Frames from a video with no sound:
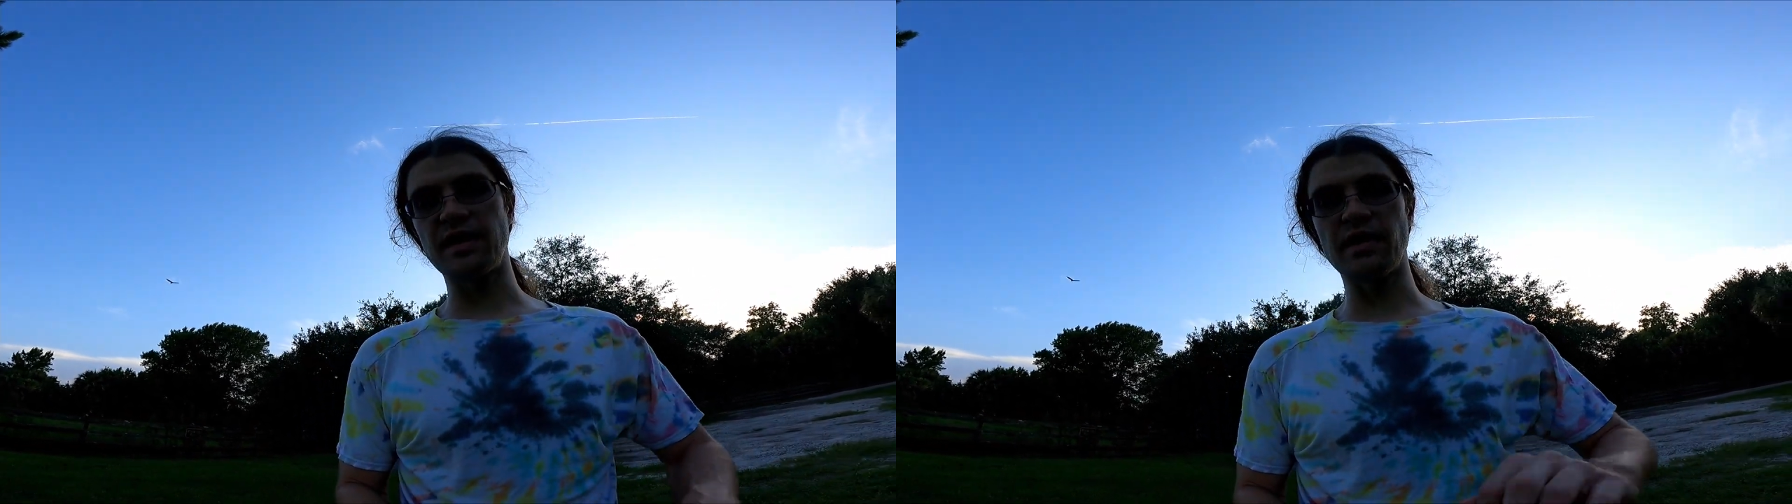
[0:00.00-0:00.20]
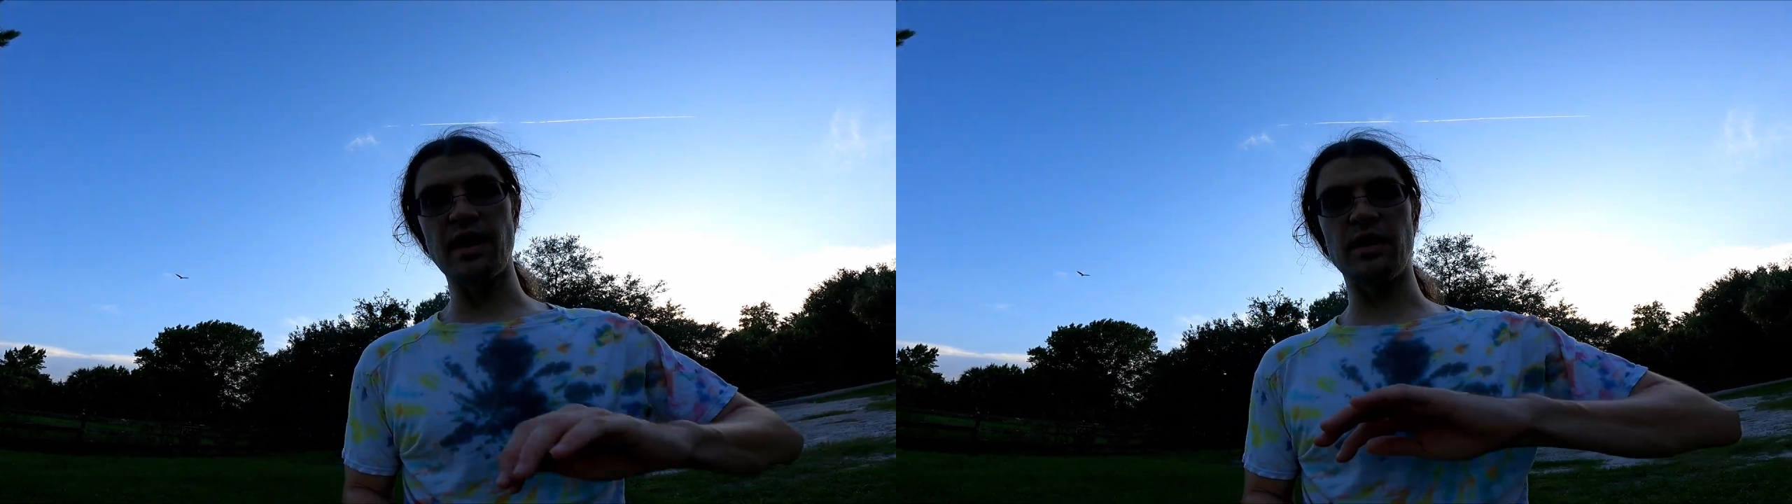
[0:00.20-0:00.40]

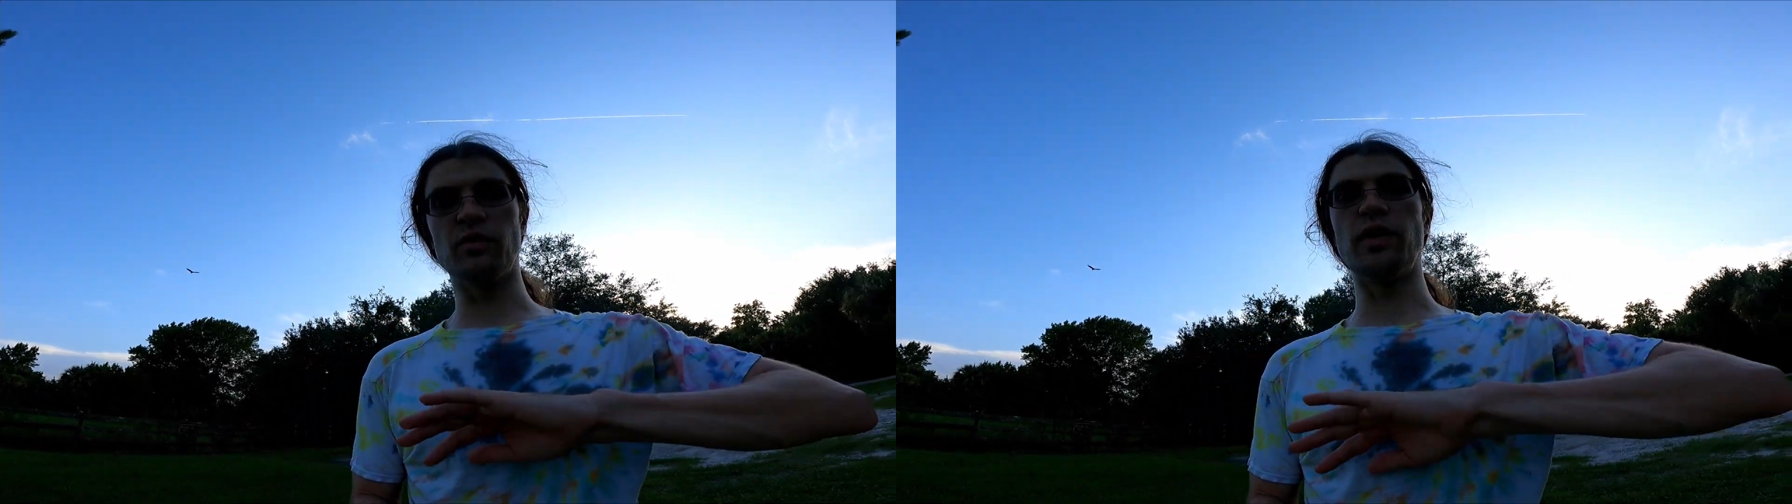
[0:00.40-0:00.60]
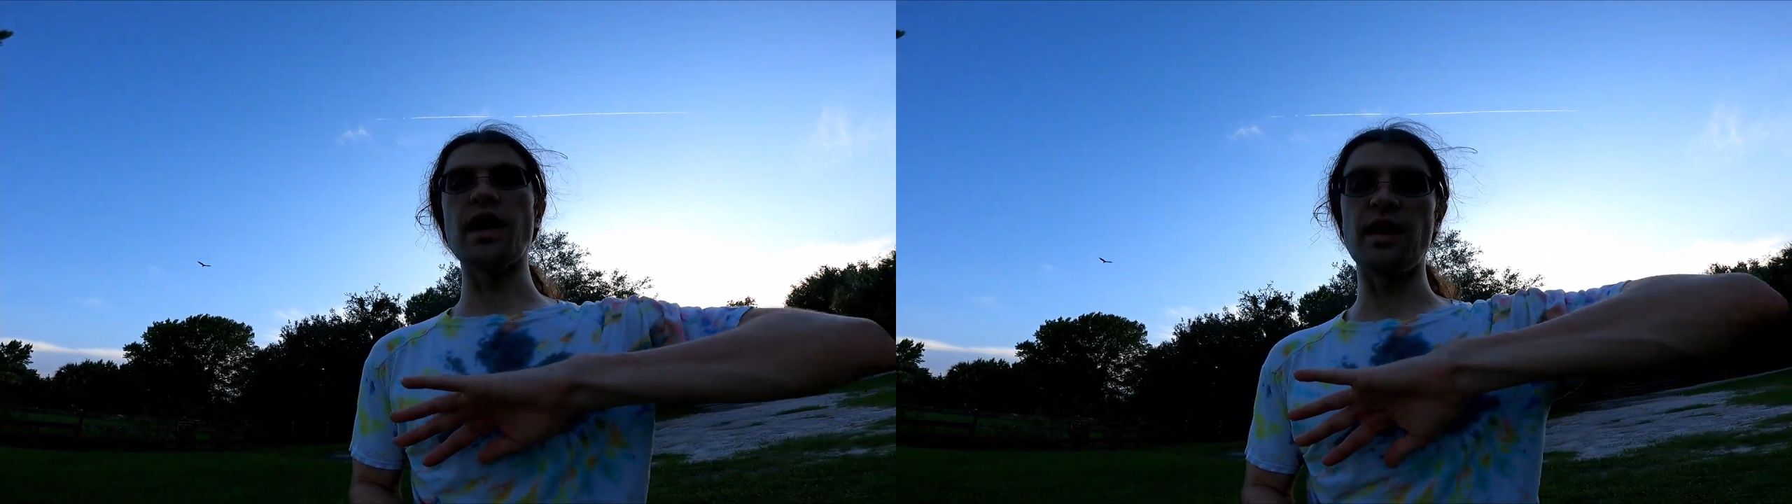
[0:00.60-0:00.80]
that like
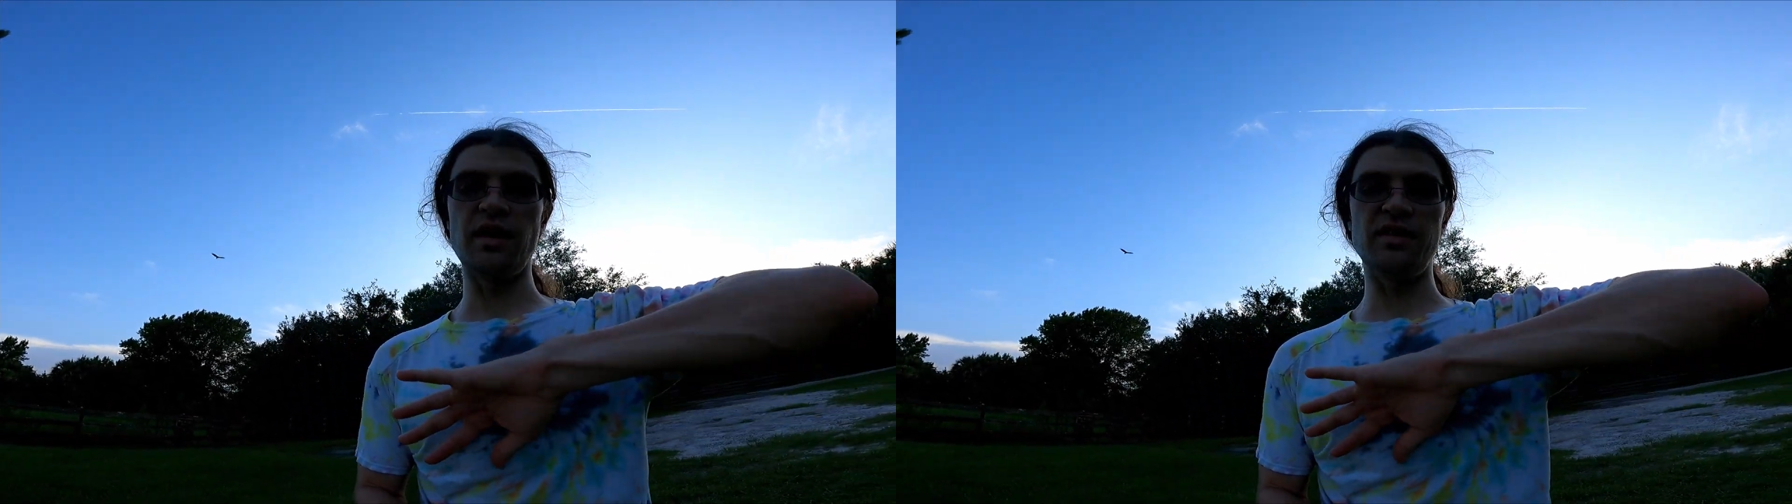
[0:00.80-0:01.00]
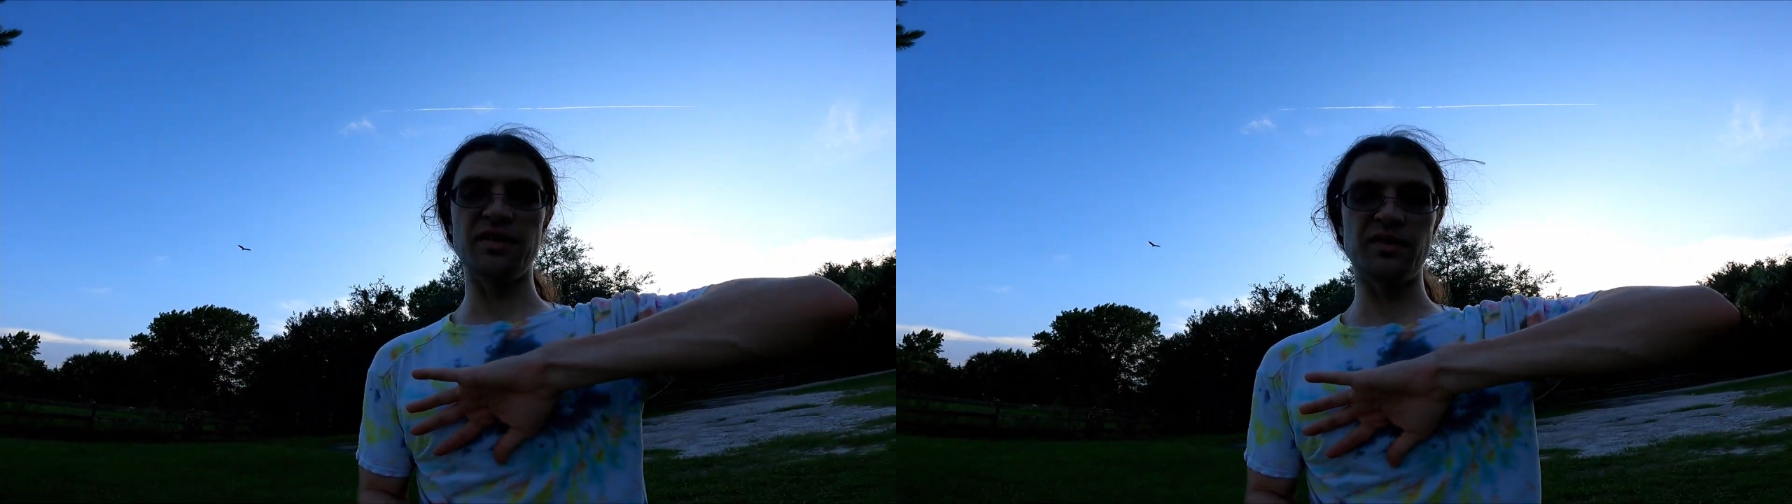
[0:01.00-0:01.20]

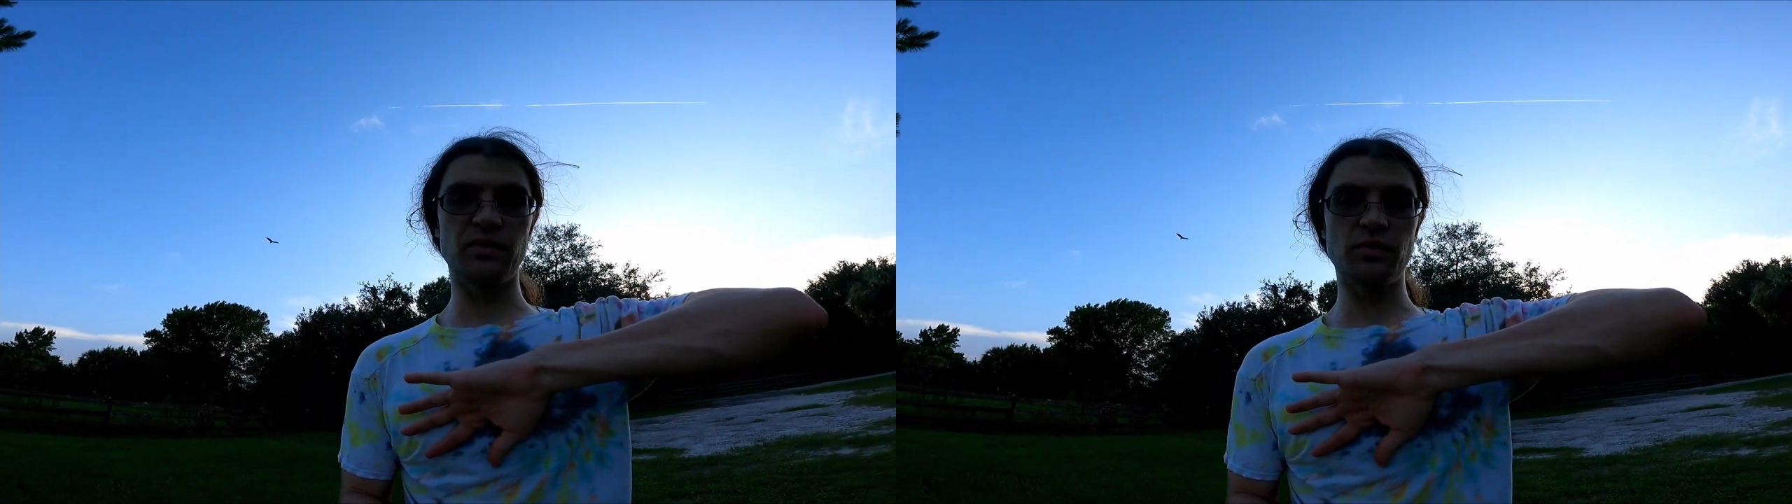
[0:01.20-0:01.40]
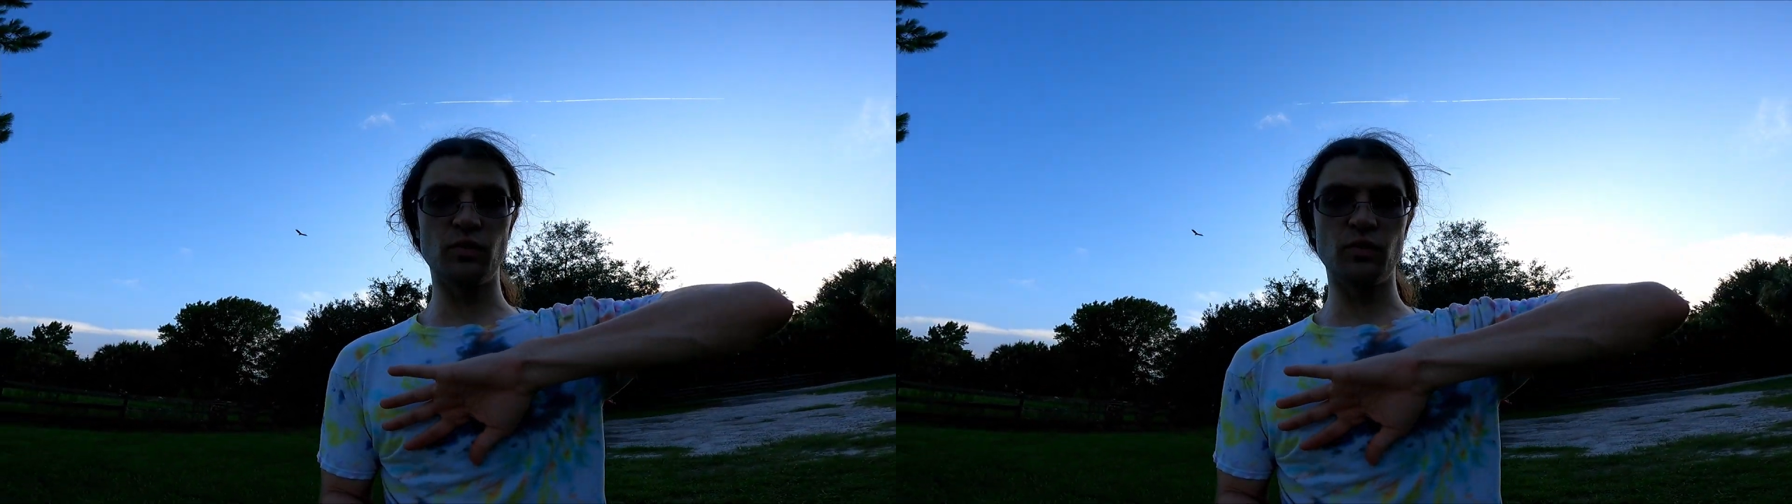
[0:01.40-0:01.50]
reality just